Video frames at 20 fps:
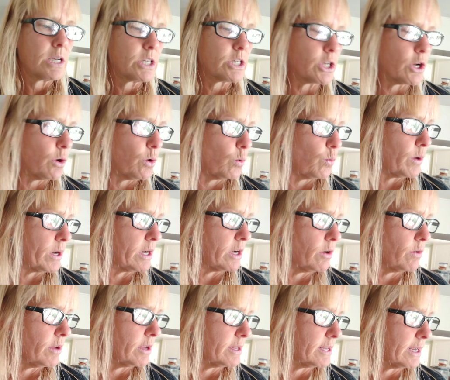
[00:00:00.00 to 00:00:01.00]
So we
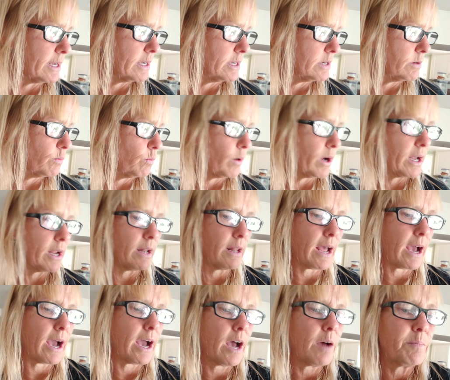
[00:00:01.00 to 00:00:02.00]
know that, that when
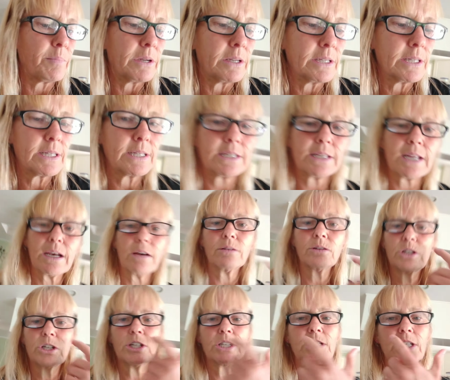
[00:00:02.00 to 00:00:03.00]
that happens, they'll
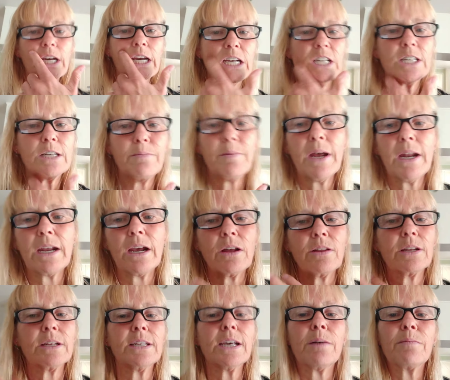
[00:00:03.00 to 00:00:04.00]
just change depending
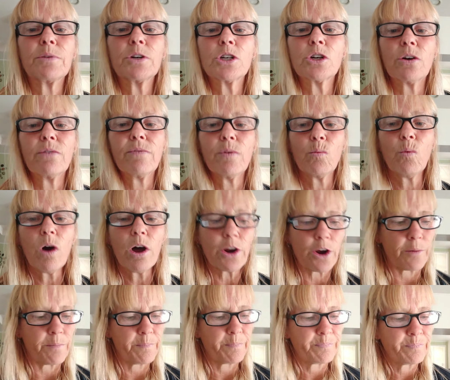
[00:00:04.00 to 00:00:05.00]
on the temperature of the
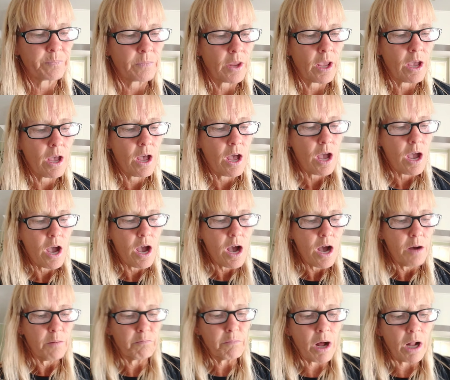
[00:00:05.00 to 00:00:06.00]
water.
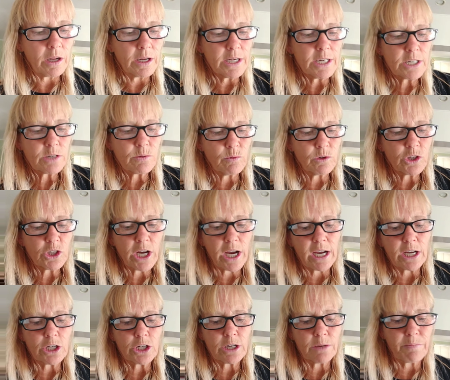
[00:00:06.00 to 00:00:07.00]
Mollusk will
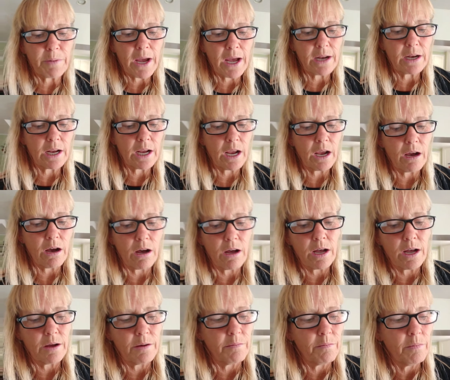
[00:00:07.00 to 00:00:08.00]
change depending
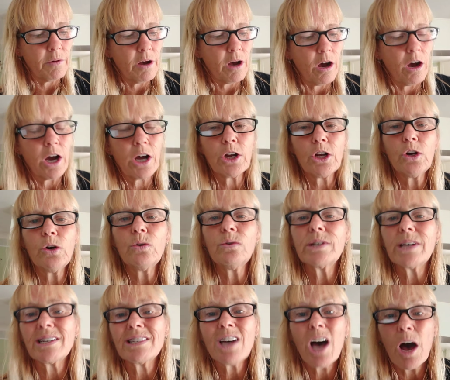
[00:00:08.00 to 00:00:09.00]
on um, on
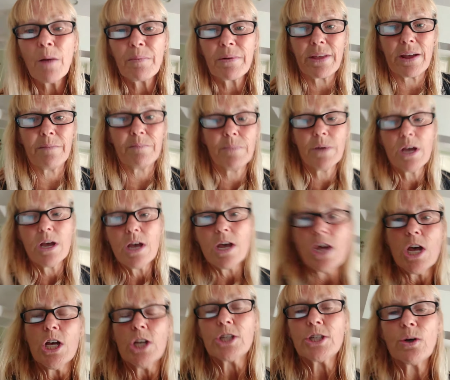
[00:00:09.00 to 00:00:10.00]
who's on top of them.
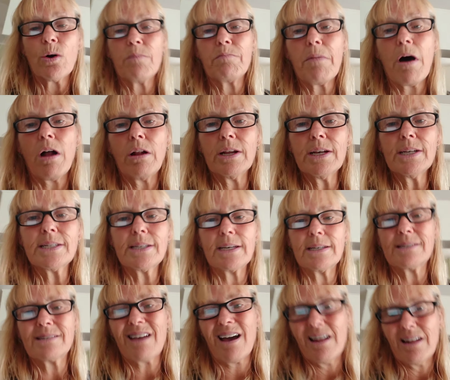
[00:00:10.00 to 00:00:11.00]
So a mollusk
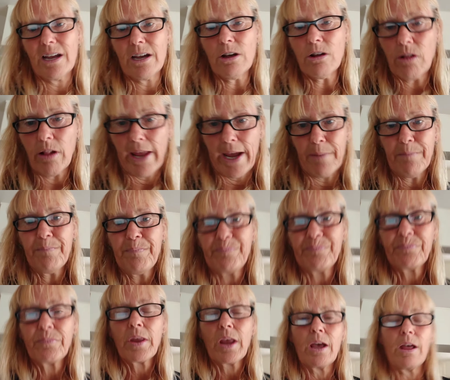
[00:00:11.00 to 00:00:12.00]
is kind of like a clam.
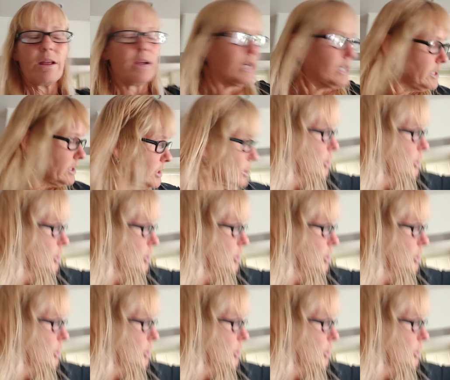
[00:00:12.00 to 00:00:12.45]
Ah,